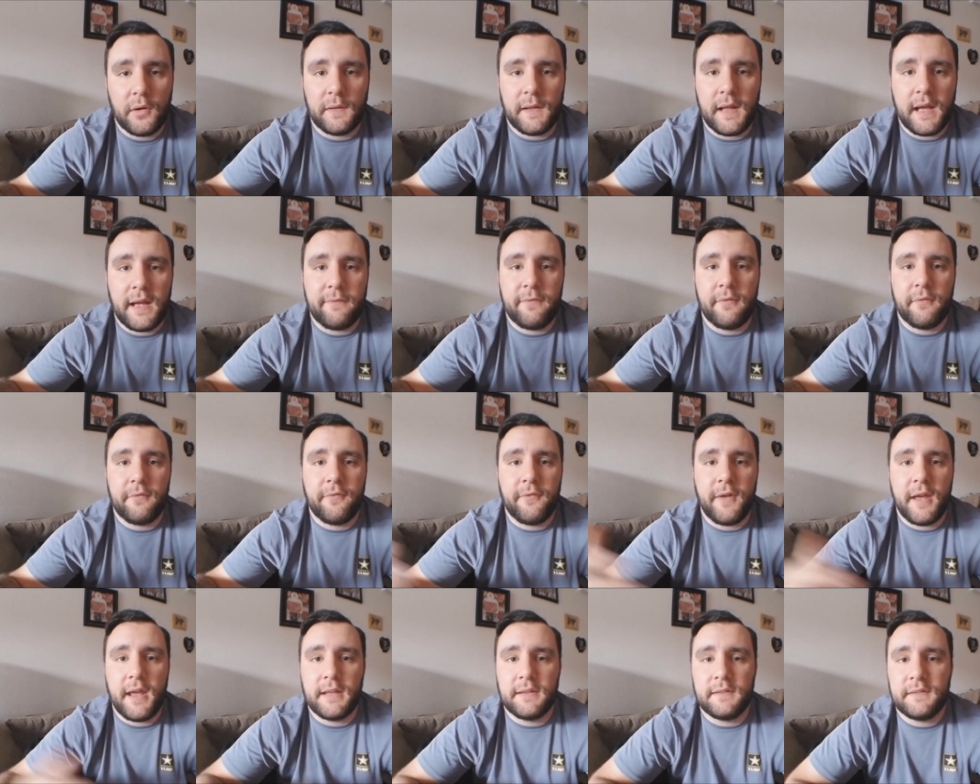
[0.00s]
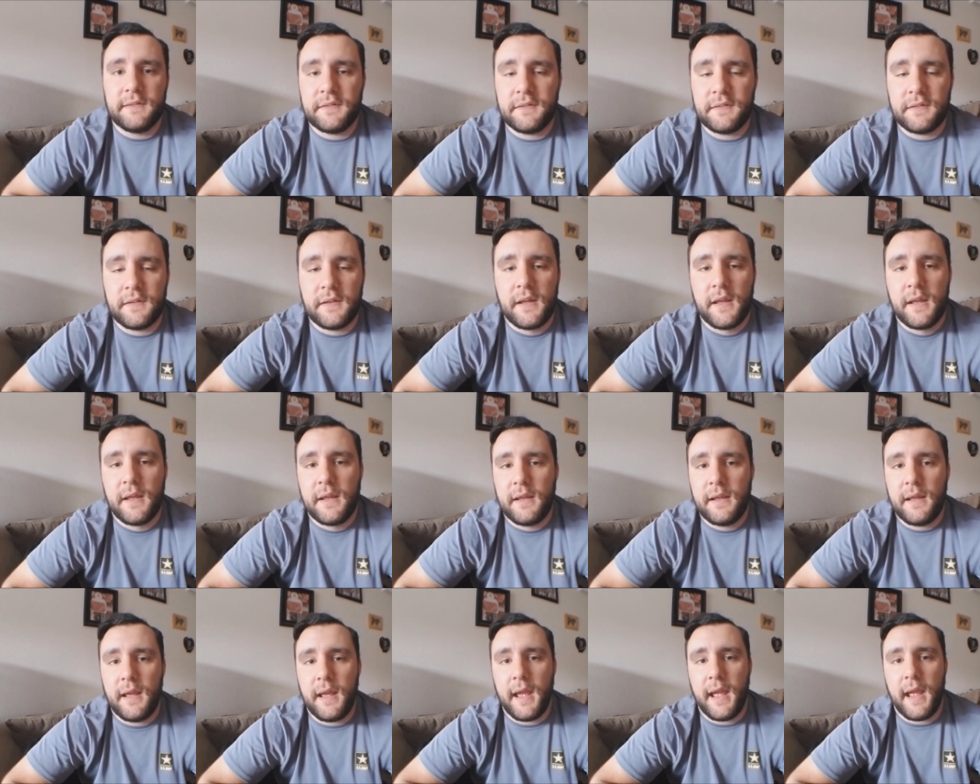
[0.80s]
life events
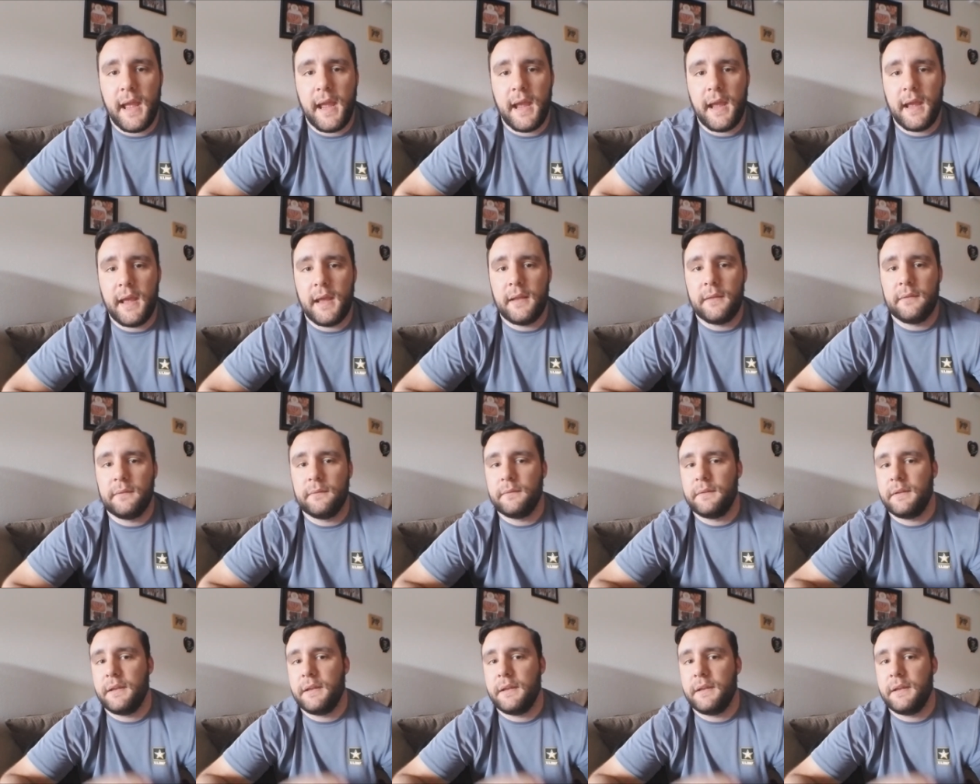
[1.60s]
and